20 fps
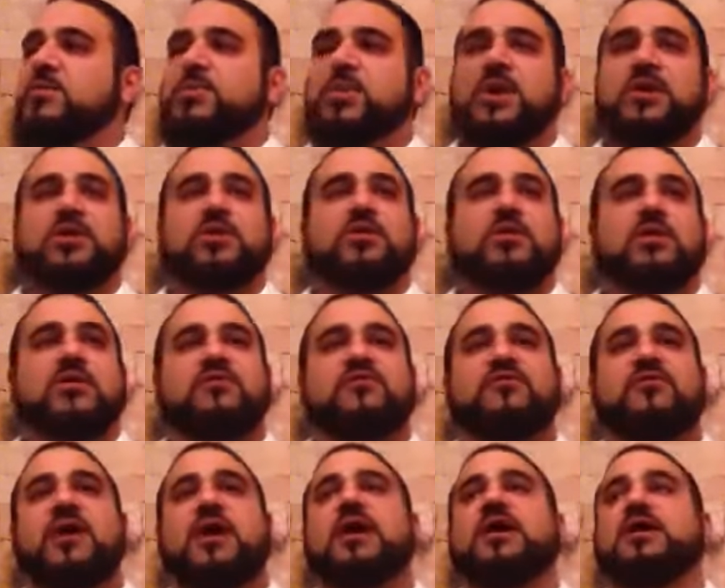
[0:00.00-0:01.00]
pillar of
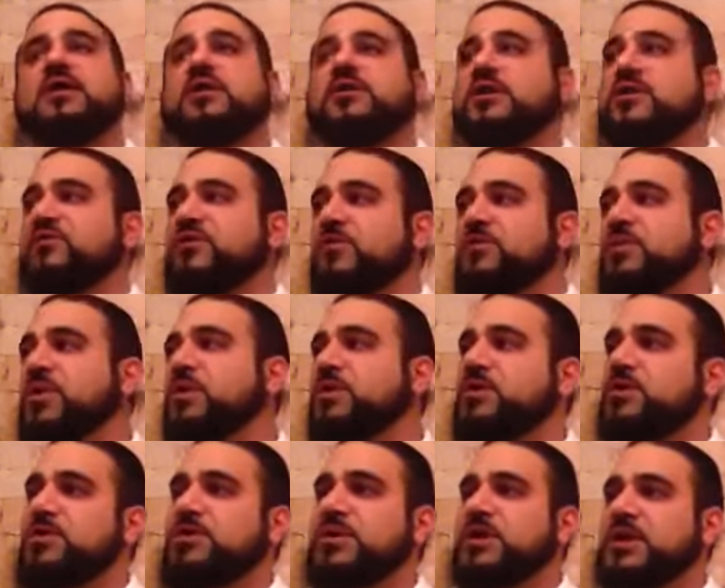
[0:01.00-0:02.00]
fire, you have the
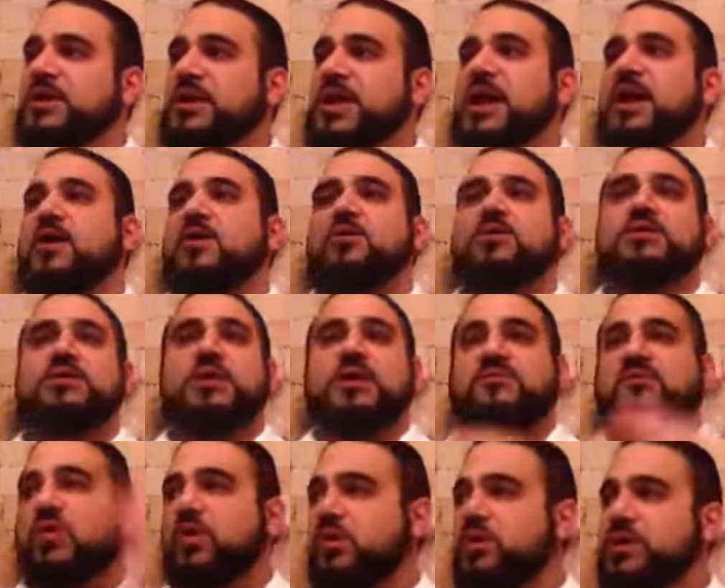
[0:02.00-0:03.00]
pillar of the cloud, you
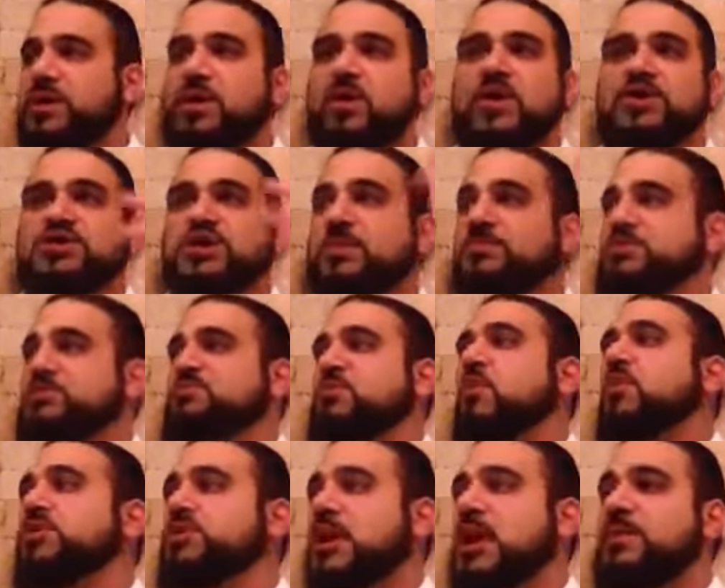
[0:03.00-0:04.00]
have all, Hashem
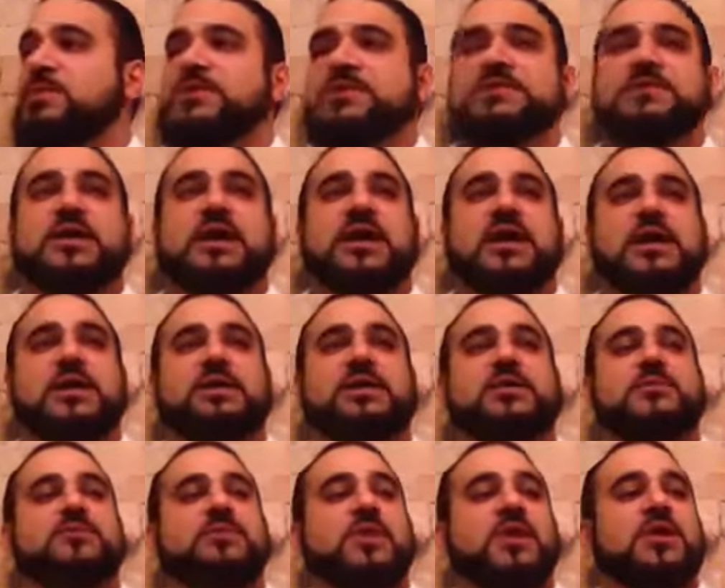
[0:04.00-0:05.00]
spoke to Am Yisrael.
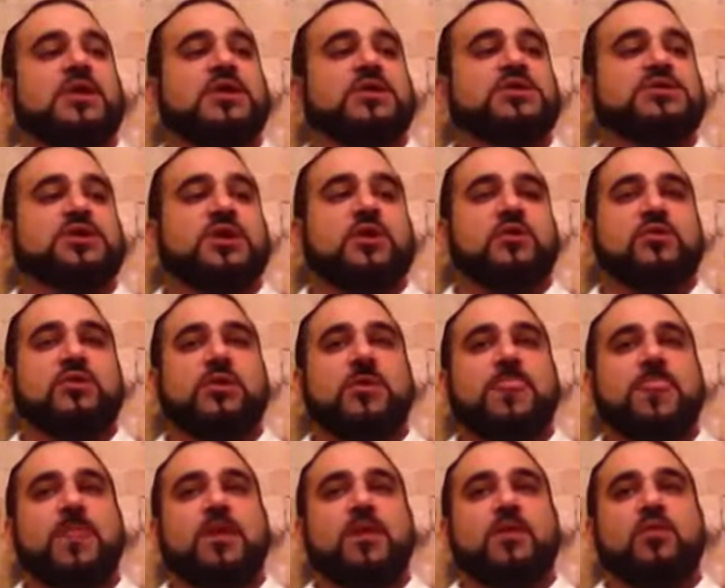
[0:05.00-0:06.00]
So
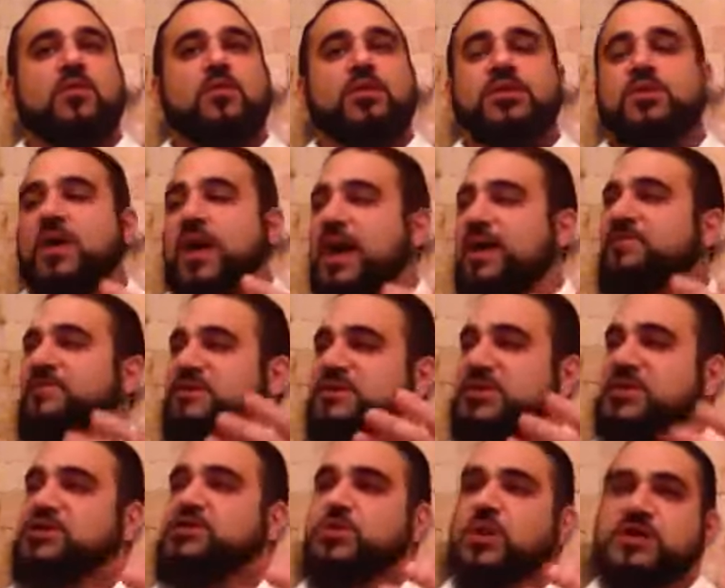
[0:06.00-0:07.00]
when you have a
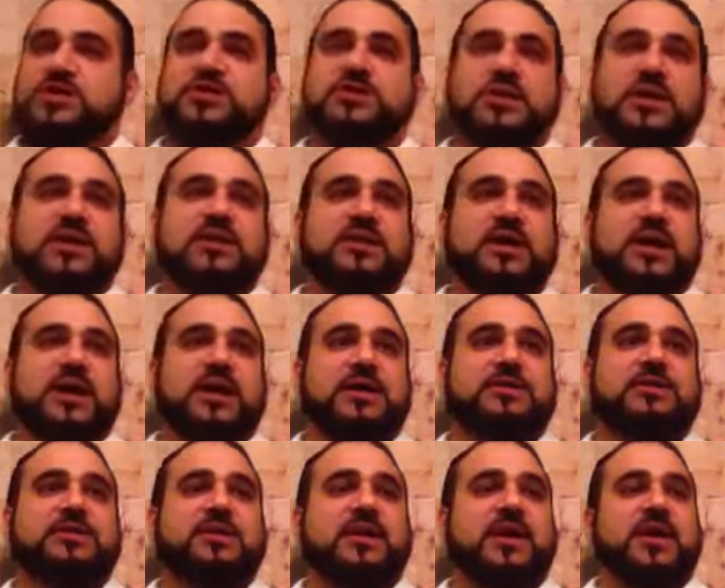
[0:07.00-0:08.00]
situation like
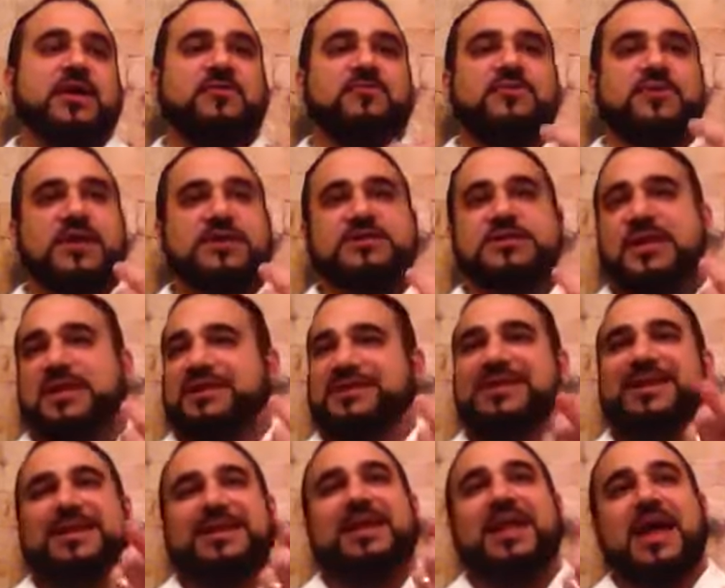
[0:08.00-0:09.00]
that, if let's say it
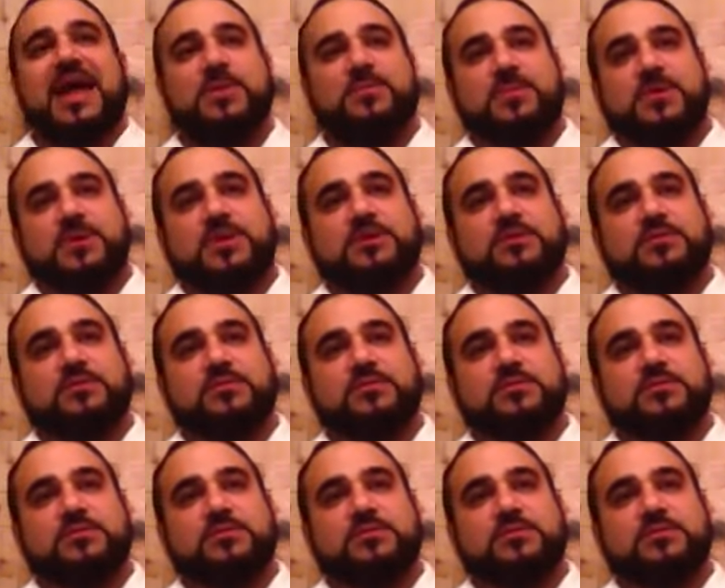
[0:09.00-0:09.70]
didn't happen,